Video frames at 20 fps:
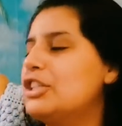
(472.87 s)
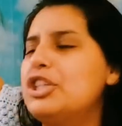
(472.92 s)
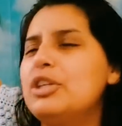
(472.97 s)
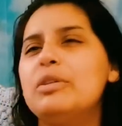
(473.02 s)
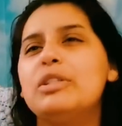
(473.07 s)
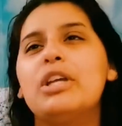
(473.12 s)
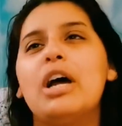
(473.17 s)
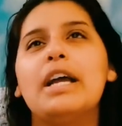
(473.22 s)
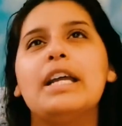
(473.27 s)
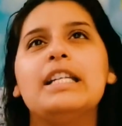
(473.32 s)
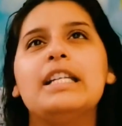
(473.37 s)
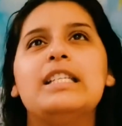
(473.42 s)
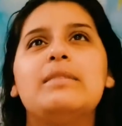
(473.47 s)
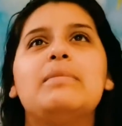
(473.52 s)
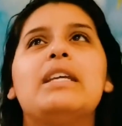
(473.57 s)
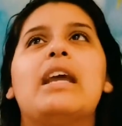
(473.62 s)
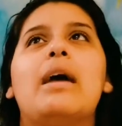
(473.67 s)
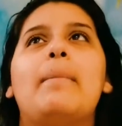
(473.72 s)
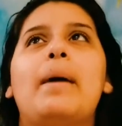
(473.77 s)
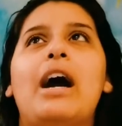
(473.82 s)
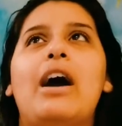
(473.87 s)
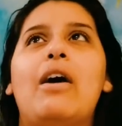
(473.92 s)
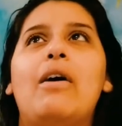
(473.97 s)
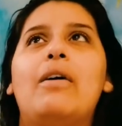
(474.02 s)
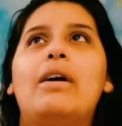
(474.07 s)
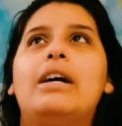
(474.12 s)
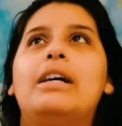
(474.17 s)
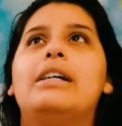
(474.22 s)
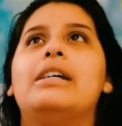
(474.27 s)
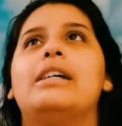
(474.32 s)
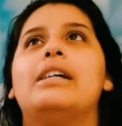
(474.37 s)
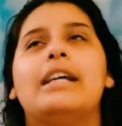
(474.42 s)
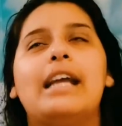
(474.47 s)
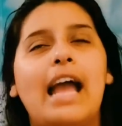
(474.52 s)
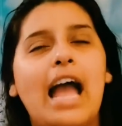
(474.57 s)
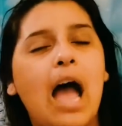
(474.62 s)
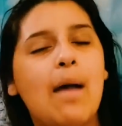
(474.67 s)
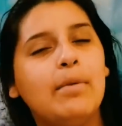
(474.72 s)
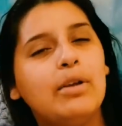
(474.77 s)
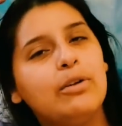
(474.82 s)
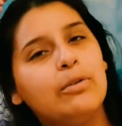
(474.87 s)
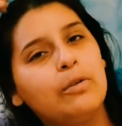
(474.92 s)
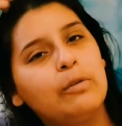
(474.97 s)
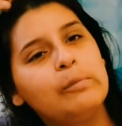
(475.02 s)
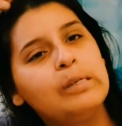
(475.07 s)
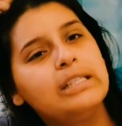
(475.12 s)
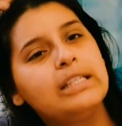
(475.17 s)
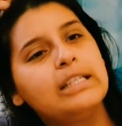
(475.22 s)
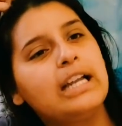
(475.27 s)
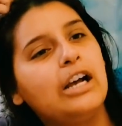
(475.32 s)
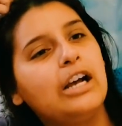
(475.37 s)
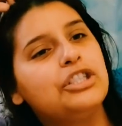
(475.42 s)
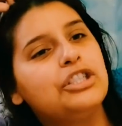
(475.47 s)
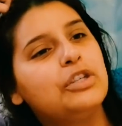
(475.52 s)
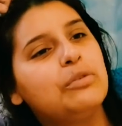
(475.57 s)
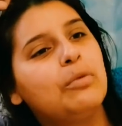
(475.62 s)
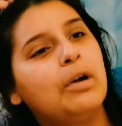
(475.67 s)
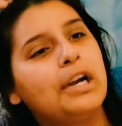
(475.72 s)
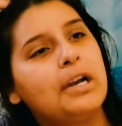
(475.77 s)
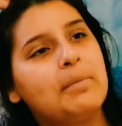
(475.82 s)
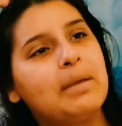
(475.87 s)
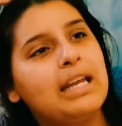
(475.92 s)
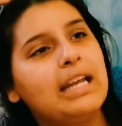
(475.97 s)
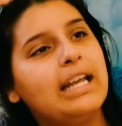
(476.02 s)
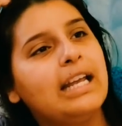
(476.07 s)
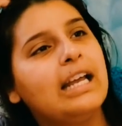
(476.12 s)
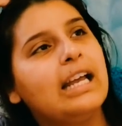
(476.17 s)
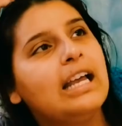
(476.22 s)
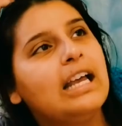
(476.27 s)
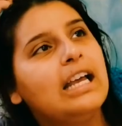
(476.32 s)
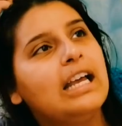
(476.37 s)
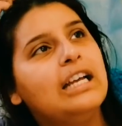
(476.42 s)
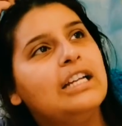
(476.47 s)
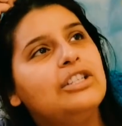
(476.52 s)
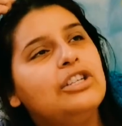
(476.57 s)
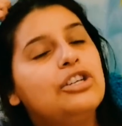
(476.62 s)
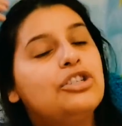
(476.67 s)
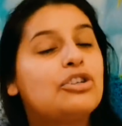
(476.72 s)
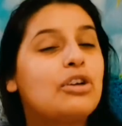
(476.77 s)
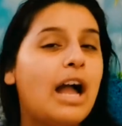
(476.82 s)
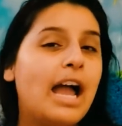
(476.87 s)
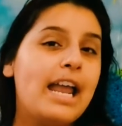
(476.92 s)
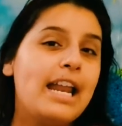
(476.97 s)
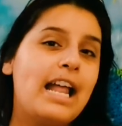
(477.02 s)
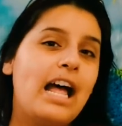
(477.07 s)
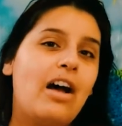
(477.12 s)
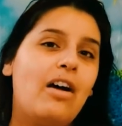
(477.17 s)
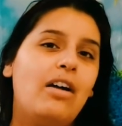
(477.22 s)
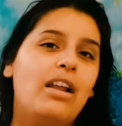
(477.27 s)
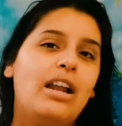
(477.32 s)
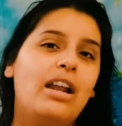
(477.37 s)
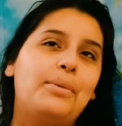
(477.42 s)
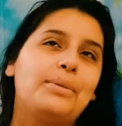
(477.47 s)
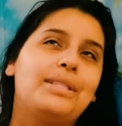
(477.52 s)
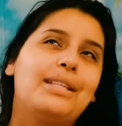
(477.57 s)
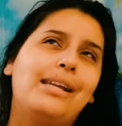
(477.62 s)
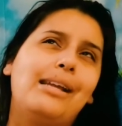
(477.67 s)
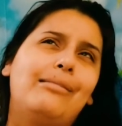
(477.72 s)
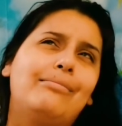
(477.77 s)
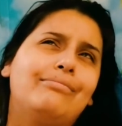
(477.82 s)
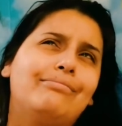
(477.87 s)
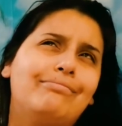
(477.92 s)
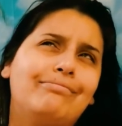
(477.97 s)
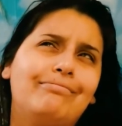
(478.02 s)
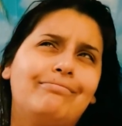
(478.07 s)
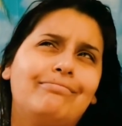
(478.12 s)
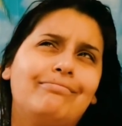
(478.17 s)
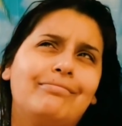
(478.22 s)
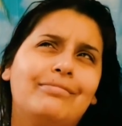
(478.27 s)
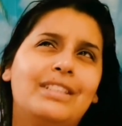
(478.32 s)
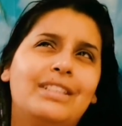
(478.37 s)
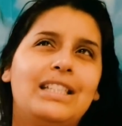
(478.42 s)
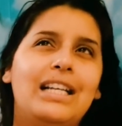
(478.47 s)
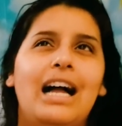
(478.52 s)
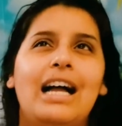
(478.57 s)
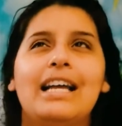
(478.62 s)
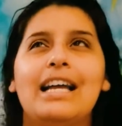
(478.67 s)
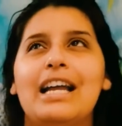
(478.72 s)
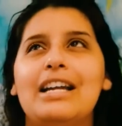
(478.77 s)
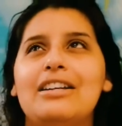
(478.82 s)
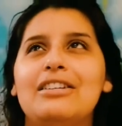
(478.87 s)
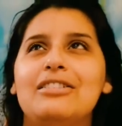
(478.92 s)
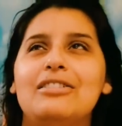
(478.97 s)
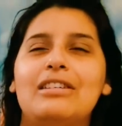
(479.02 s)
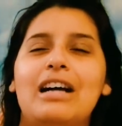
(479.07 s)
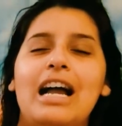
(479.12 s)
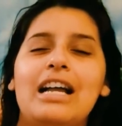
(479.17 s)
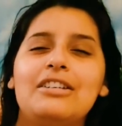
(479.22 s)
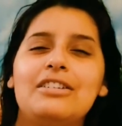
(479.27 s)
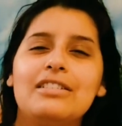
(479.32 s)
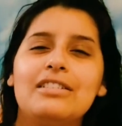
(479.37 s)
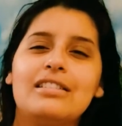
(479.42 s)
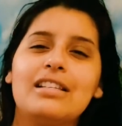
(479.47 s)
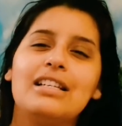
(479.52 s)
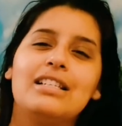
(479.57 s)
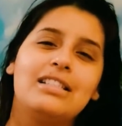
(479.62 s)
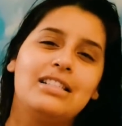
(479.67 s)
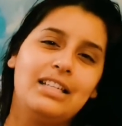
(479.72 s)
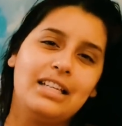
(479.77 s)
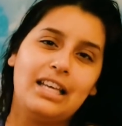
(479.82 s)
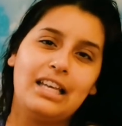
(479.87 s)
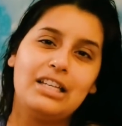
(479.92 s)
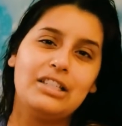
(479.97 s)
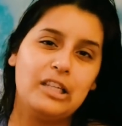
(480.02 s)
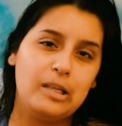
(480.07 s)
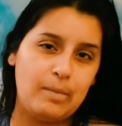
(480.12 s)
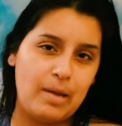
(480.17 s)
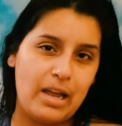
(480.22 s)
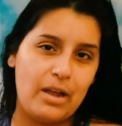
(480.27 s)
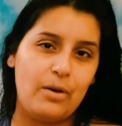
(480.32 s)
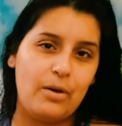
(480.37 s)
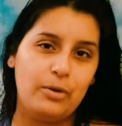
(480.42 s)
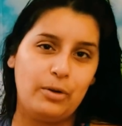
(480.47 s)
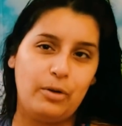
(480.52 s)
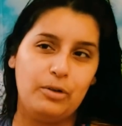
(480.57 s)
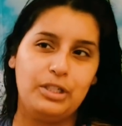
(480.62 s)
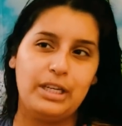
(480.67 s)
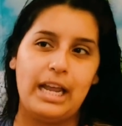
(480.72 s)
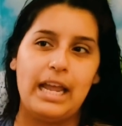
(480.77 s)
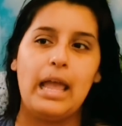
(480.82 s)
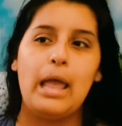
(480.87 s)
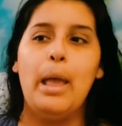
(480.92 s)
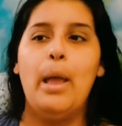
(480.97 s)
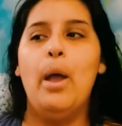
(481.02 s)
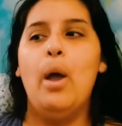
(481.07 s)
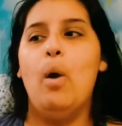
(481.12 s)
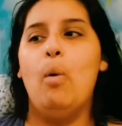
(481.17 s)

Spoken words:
she was talking to me about amigurumis and how she wanted me to try it out, and I was like, I kind of don't, I just like sticking to my own crochet.